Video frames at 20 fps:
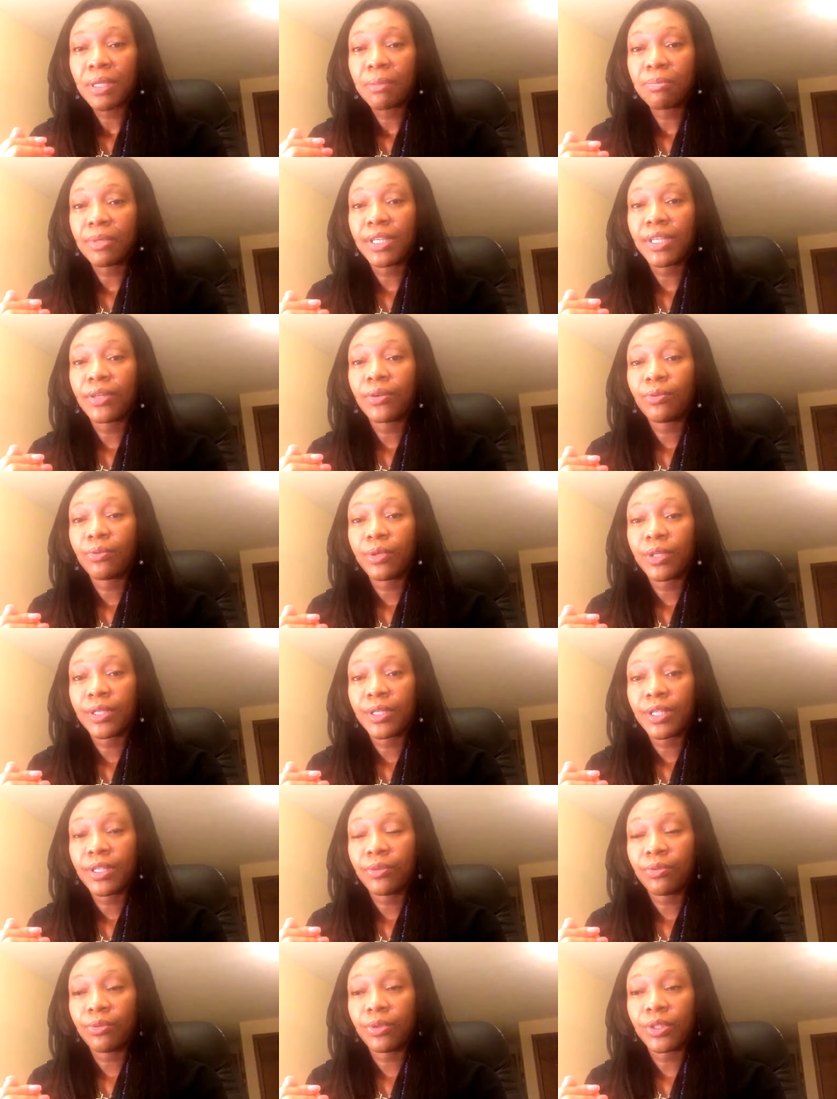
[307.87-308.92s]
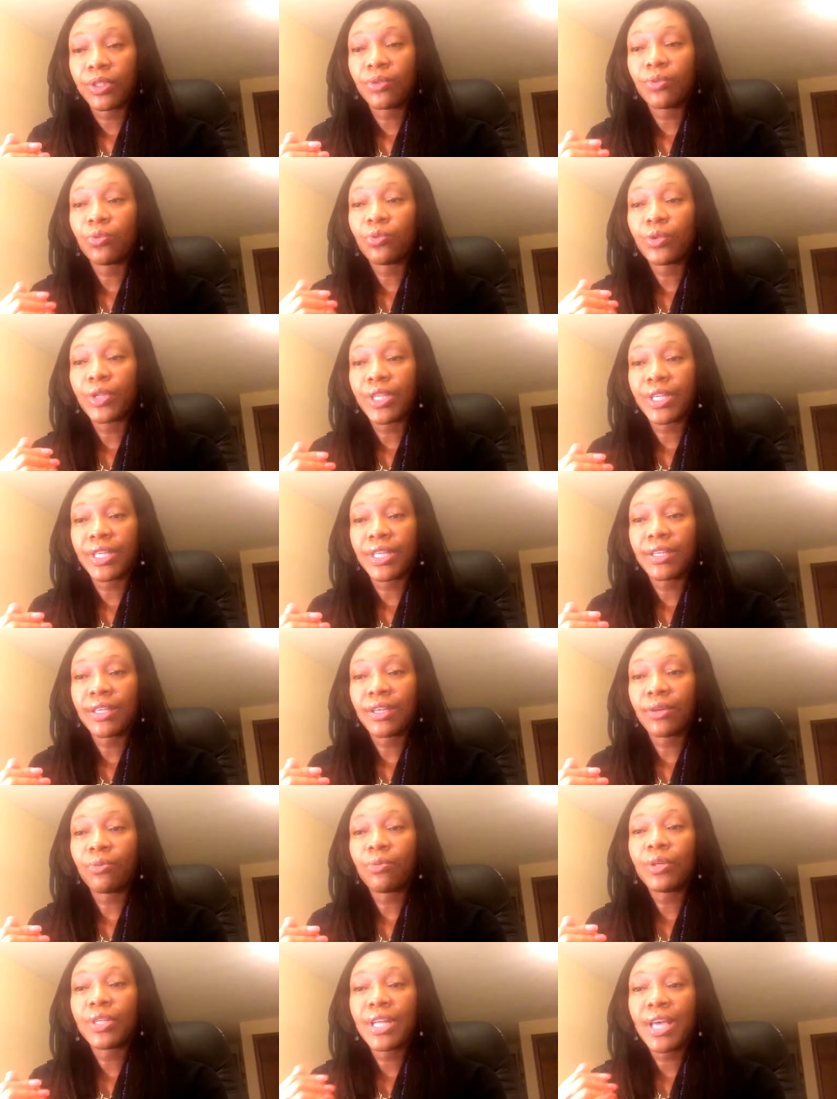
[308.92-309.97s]
but it would it would re
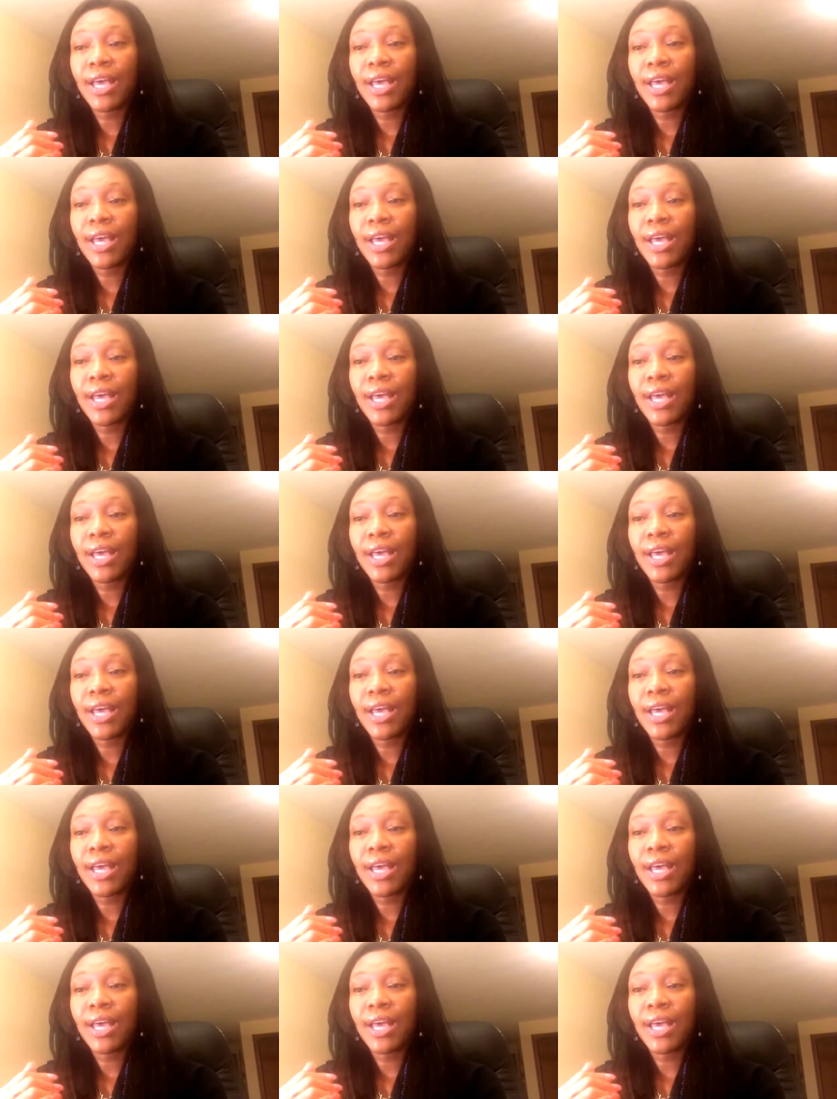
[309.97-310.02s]
it would